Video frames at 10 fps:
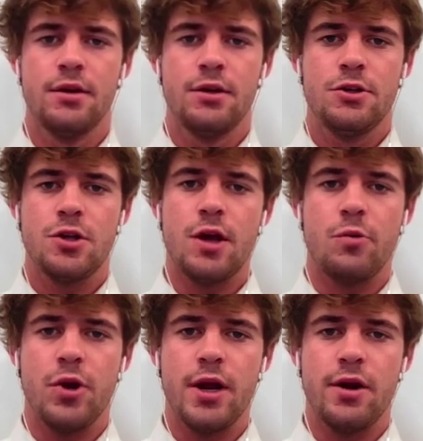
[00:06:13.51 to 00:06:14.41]
So that
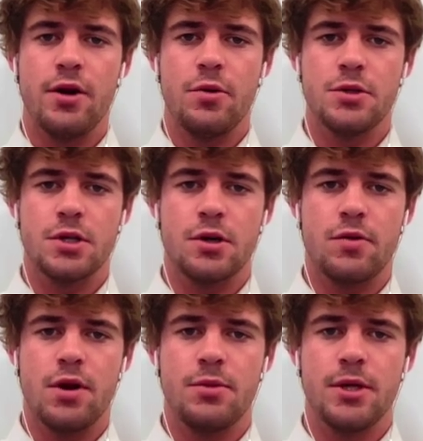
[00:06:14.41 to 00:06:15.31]
one area was
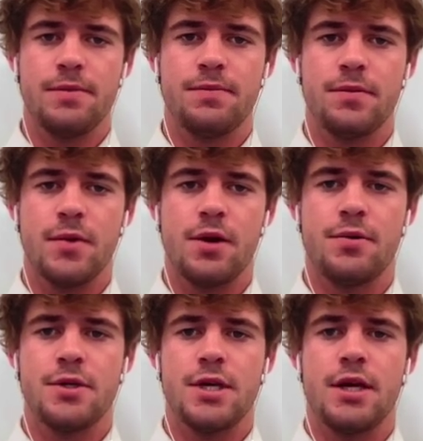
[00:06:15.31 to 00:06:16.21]
incredibly, I don't
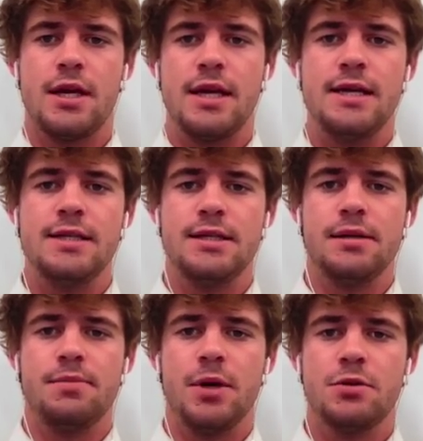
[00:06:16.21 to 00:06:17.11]
want to say
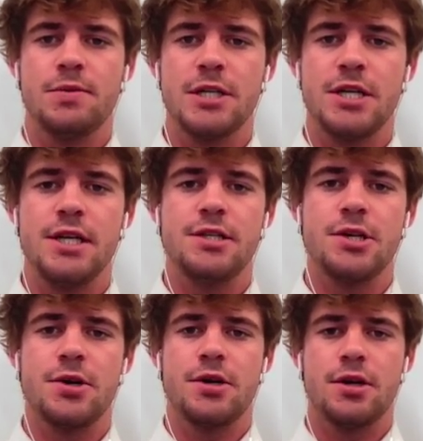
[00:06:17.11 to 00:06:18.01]
easy, but it was much
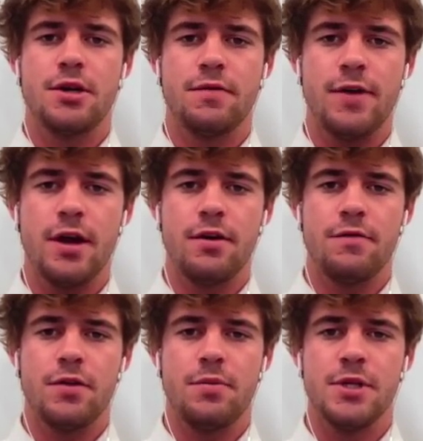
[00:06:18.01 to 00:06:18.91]
easier to defend
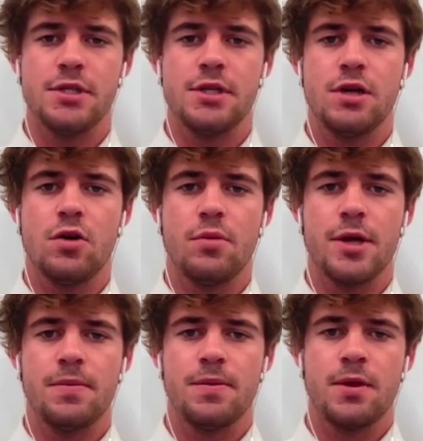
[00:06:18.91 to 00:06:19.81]
for the Byzantine
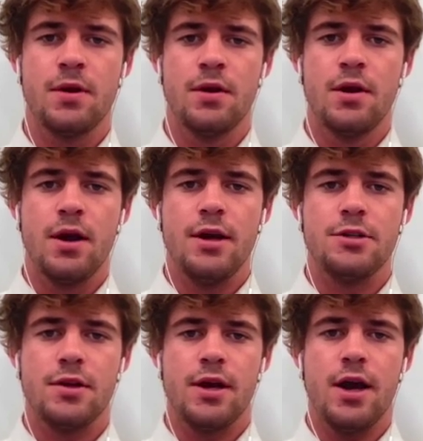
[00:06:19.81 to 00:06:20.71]
army. And
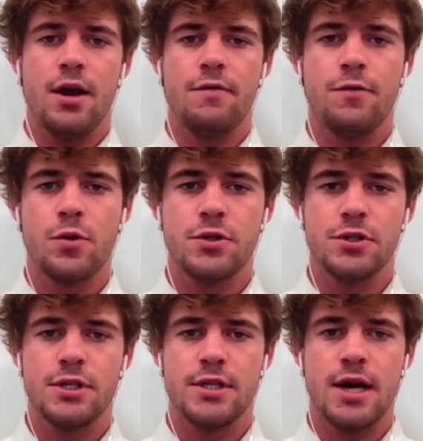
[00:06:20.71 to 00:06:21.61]
so they had
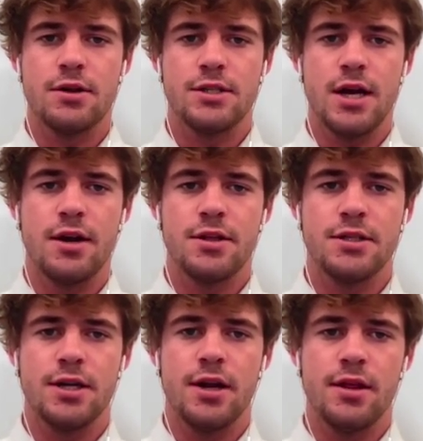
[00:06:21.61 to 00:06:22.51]
fortresses outside of the
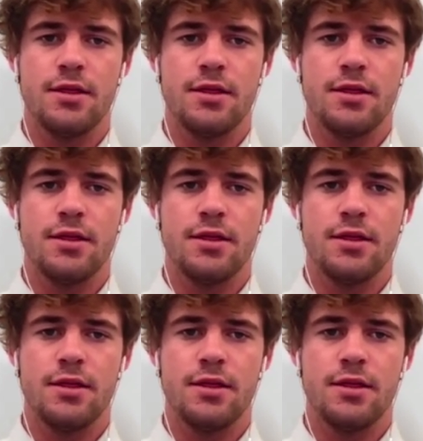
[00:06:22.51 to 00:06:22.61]
city